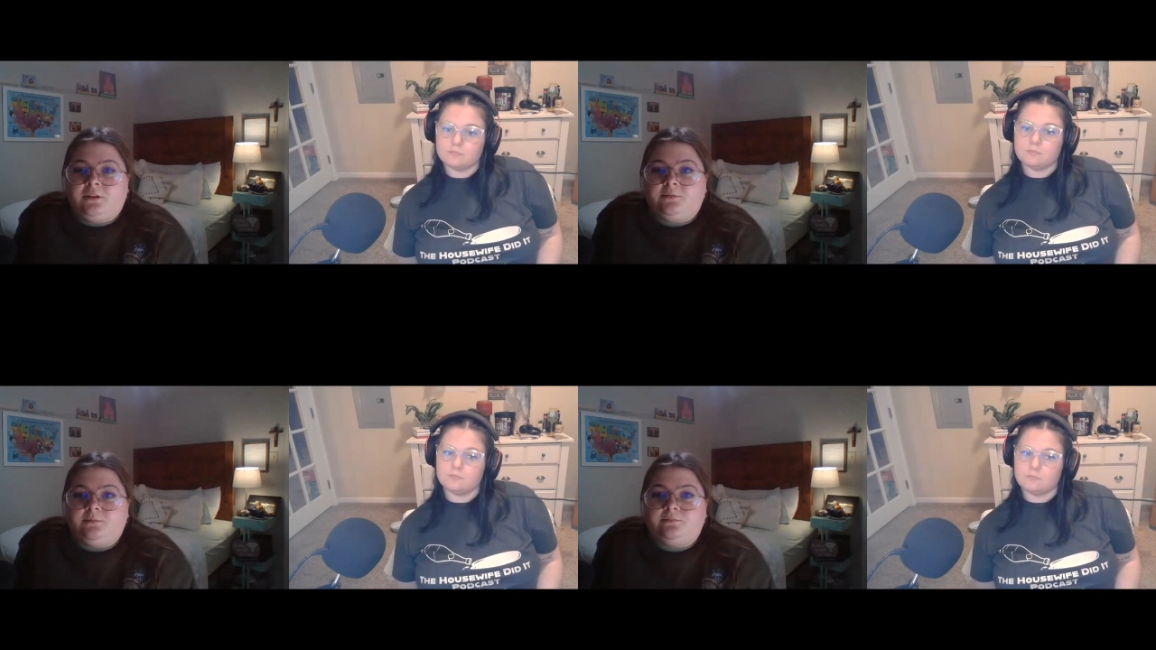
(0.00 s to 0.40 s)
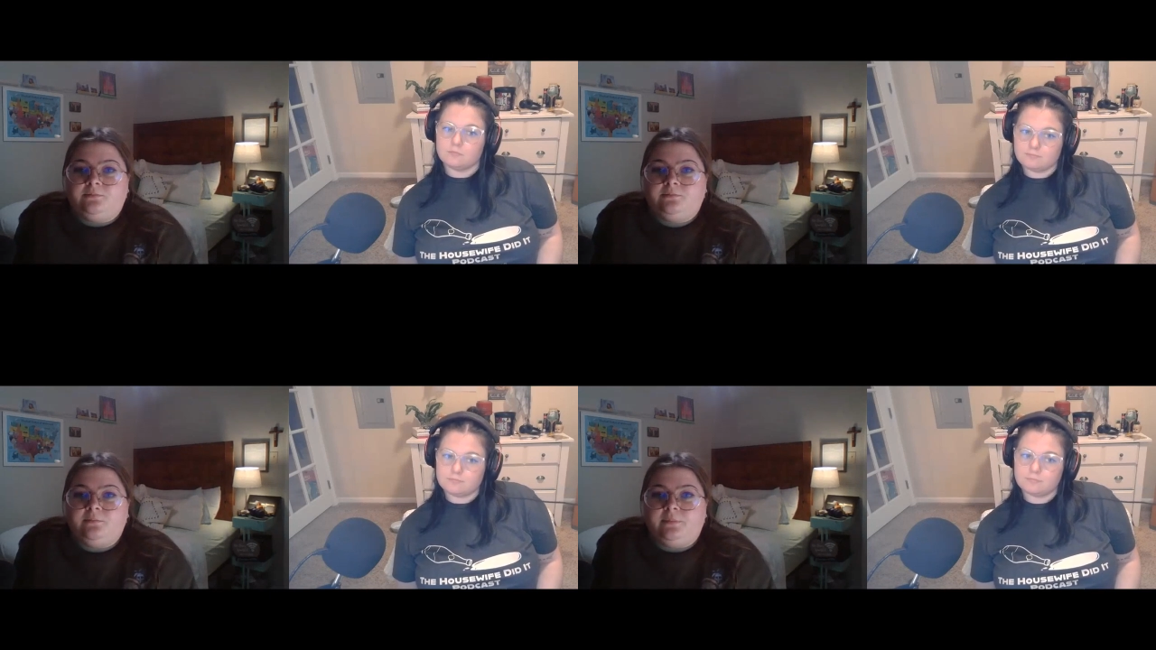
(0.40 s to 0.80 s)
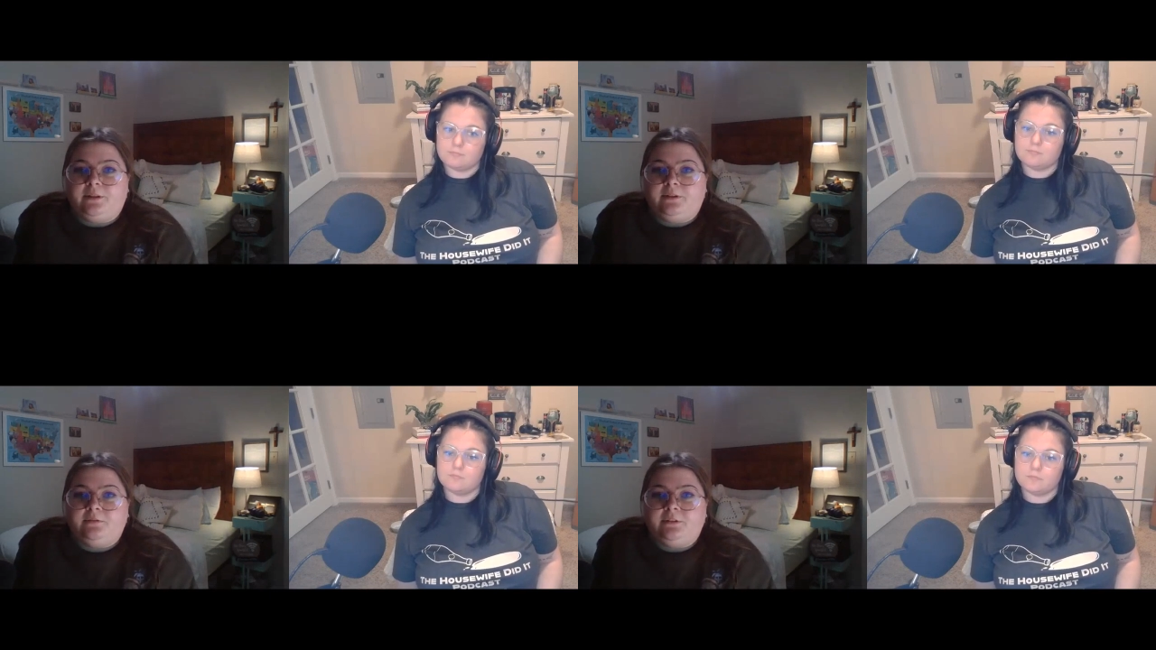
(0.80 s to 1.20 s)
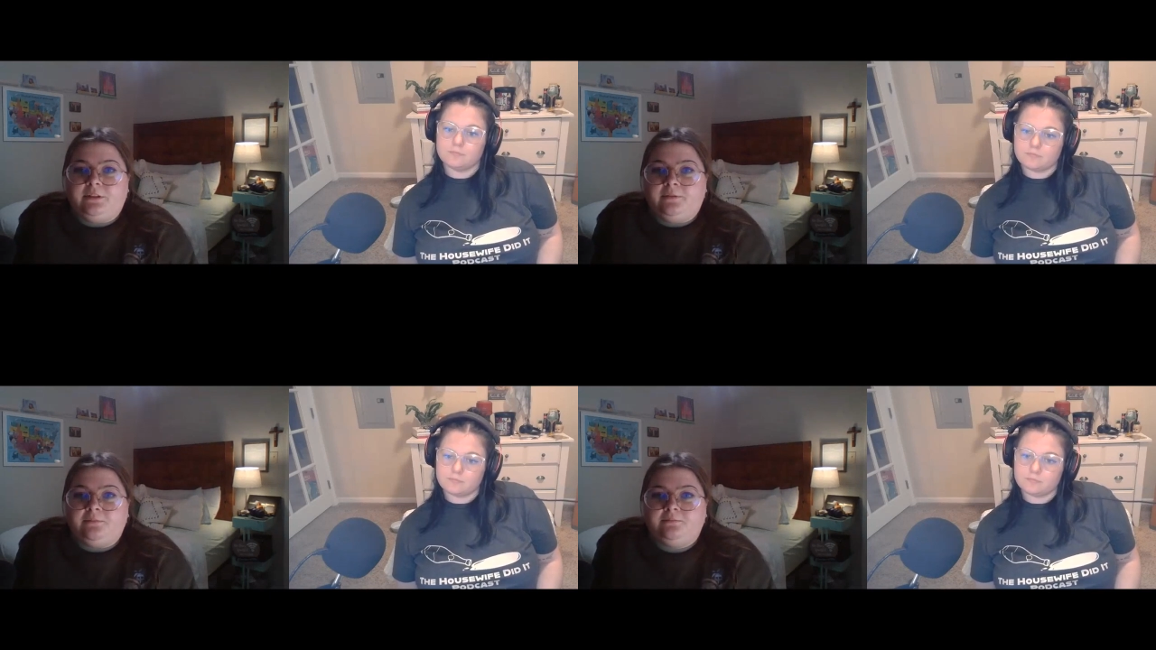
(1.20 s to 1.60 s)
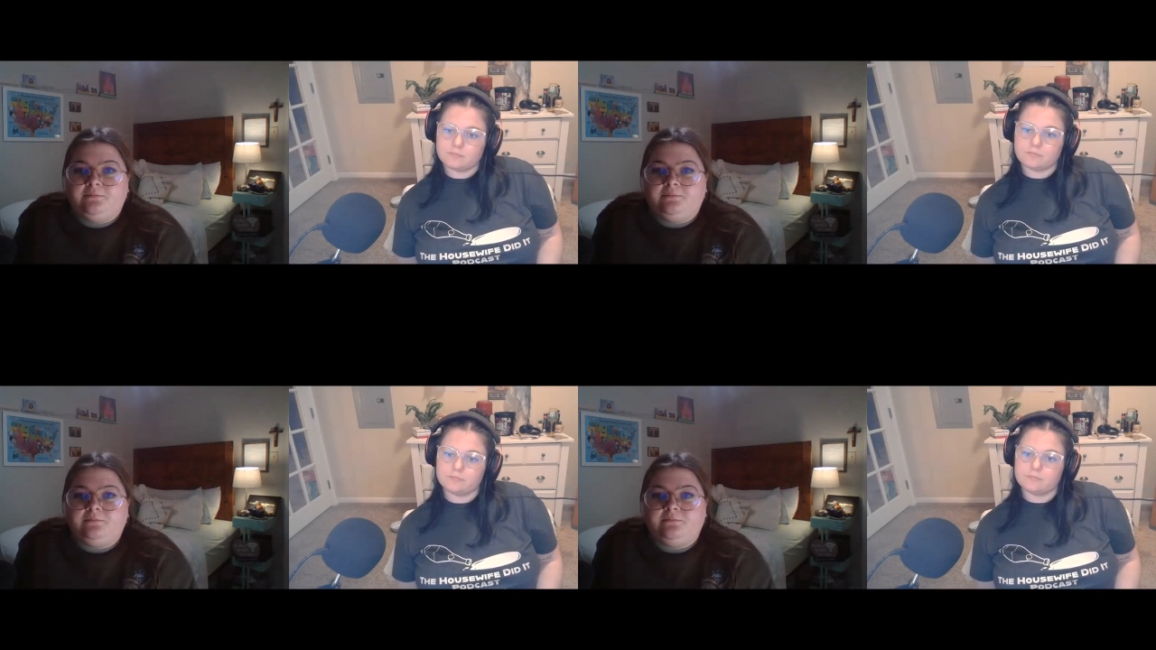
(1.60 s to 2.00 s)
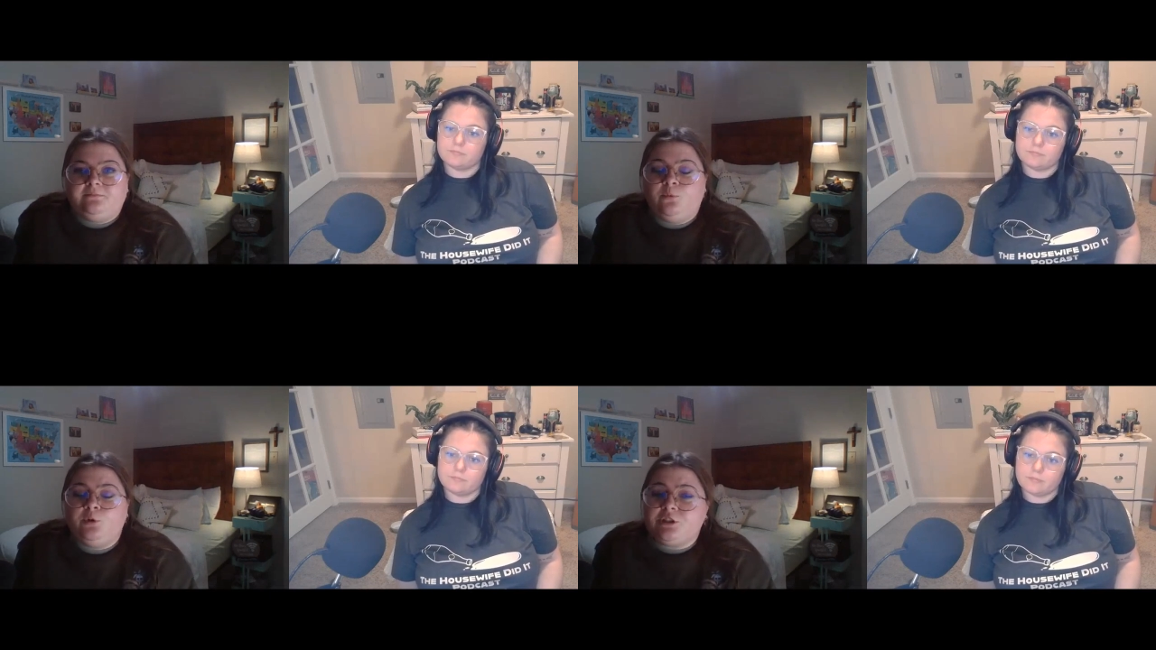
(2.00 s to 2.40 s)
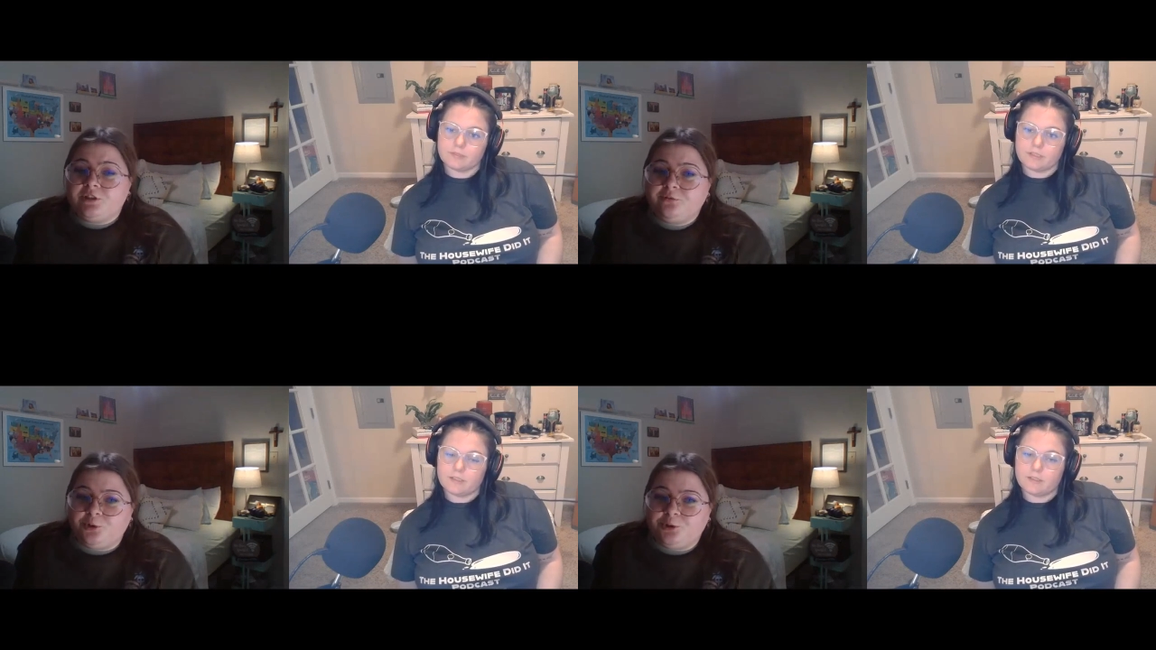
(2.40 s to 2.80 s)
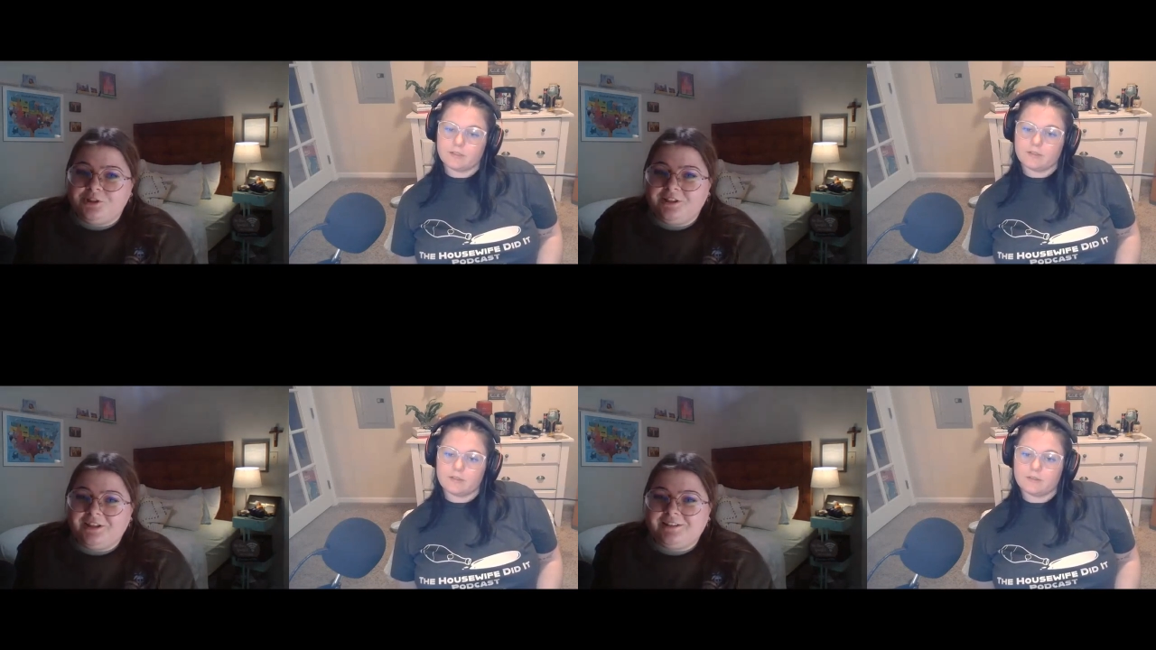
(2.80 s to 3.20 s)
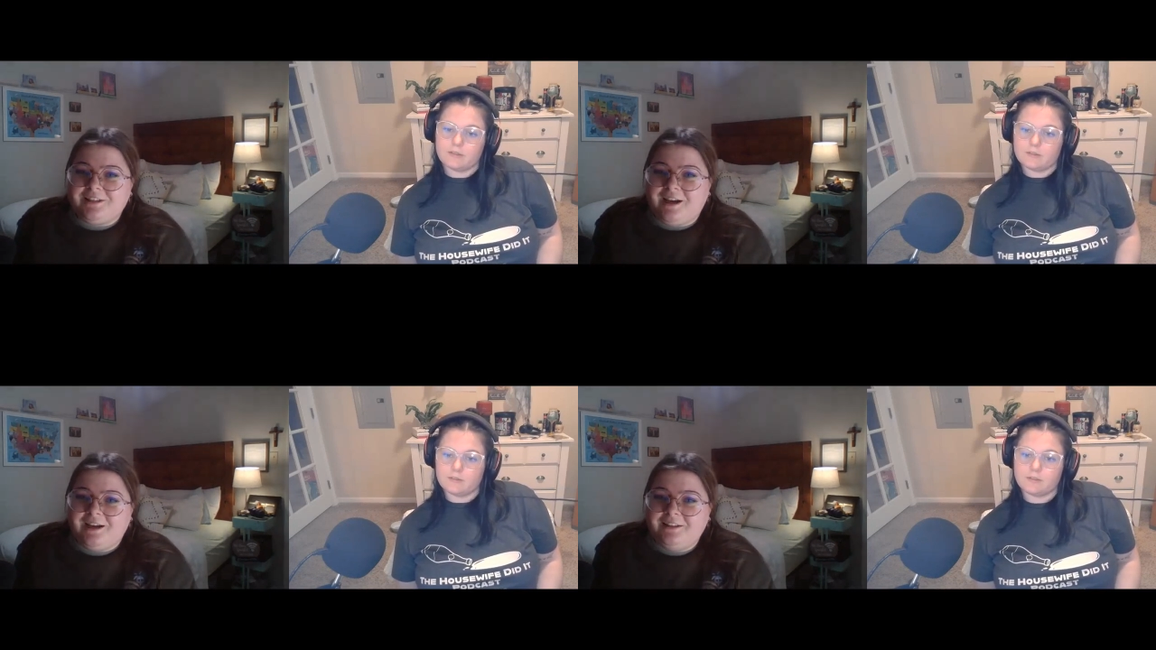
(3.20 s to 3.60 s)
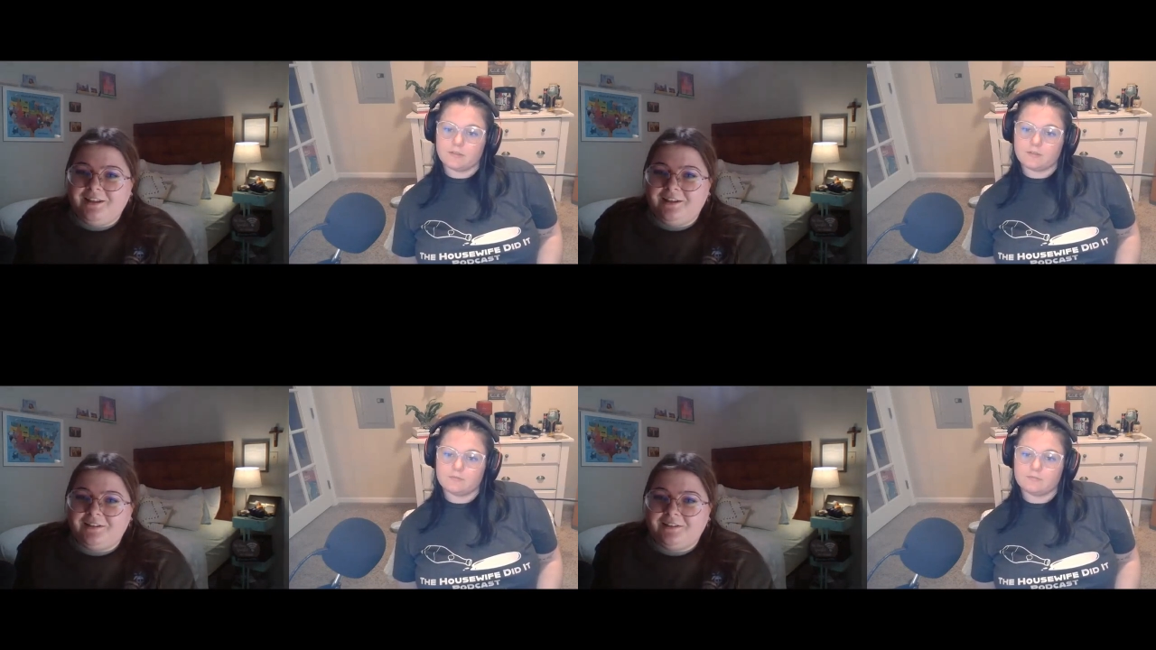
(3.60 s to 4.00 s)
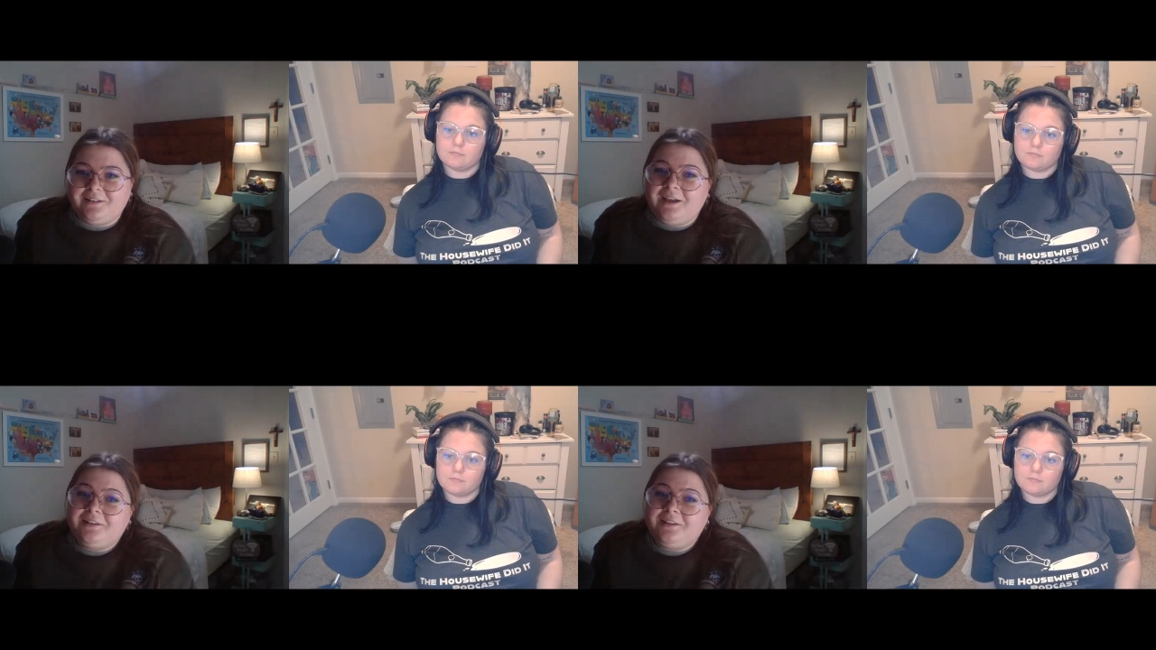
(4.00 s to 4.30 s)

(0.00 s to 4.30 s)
Speaker 1: Um, but yeah, which is unfortunate because I like